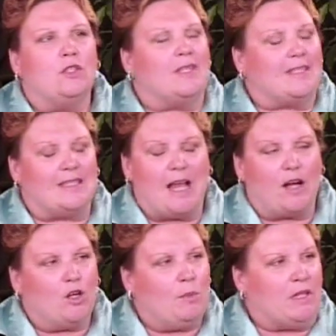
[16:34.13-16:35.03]
The
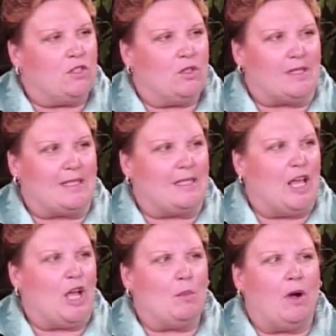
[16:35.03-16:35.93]
sacraments are the
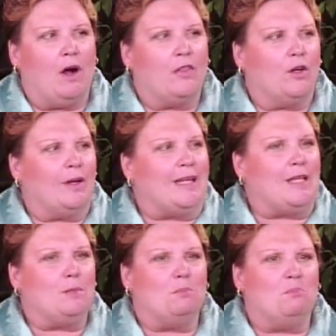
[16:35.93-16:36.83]
same. Are there
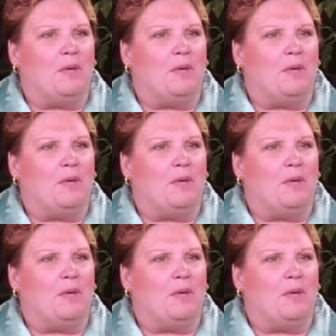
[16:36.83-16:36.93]
any